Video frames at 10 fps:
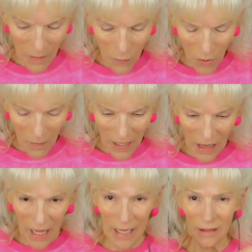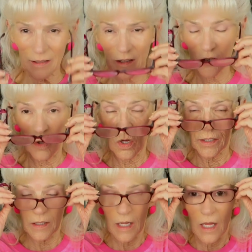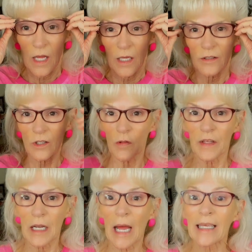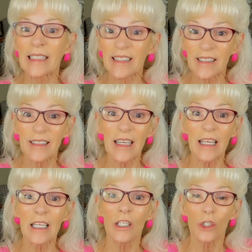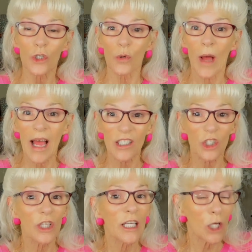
put my glasses on so that I can see to actually